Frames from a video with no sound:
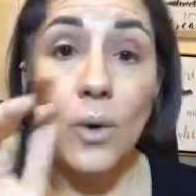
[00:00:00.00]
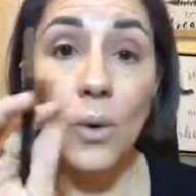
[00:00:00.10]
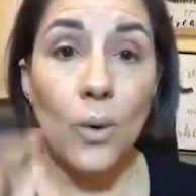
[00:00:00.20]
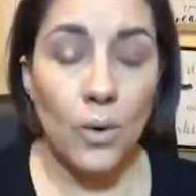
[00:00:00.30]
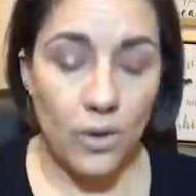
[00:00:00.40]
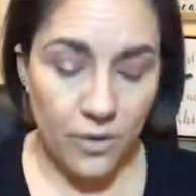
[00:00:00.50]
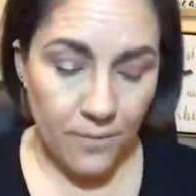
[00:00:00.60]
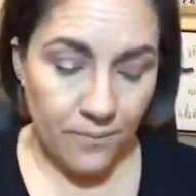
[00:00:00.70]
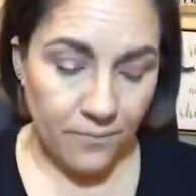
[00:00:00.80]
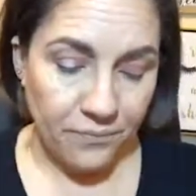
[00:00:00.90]
or
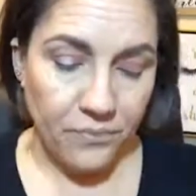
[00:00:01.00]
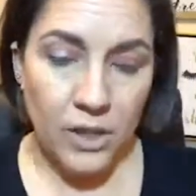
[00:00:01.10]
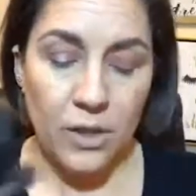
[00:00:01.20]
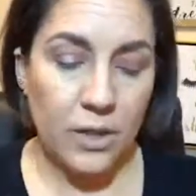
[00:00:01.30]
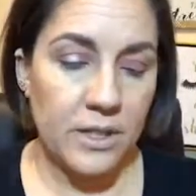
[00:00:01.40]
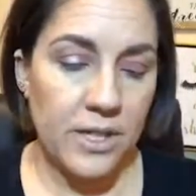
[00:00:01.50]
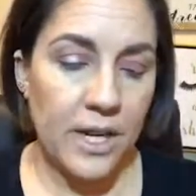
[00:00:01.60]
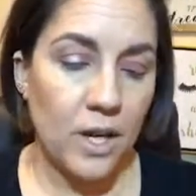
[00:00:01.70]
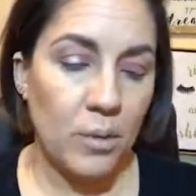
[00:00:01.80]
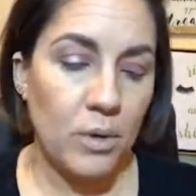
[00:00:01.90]
you can
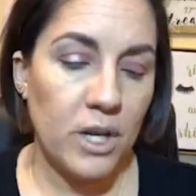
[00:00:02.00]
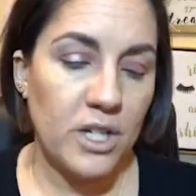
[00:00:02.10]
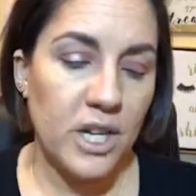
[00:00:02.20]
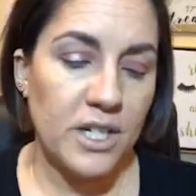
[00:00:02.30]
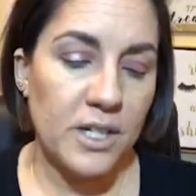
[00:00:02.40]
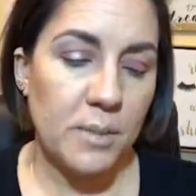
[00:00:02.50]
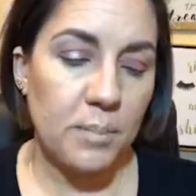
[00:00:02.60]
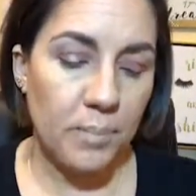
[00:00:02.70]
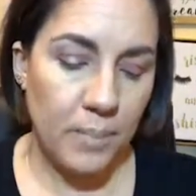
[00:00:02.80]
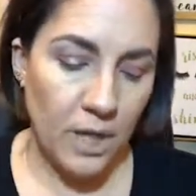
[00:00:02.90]
take your brush and just
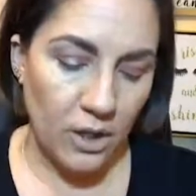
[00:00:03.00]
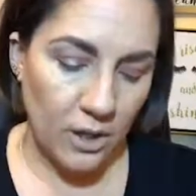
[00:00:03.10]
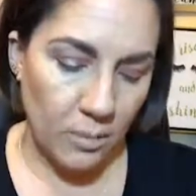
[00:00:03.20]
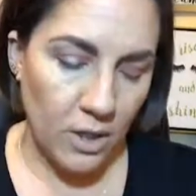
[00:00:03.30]
barely